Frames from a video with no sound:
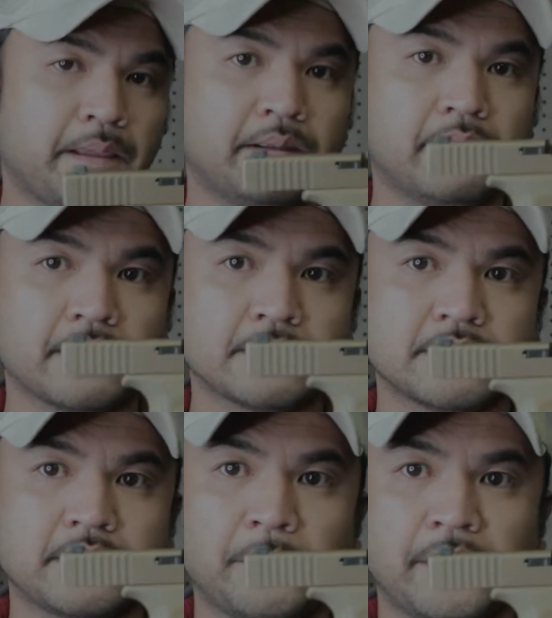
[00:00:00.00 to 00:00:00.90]
and that's
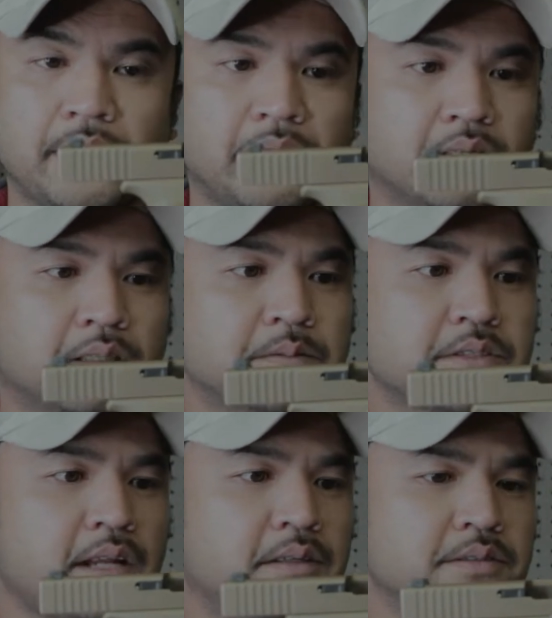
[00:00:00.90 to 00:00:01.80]
the beginning of
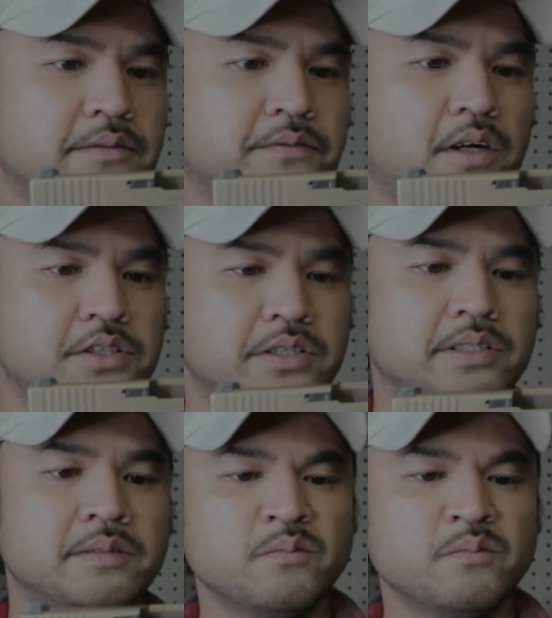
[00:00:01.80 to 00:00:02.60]
cycles of function.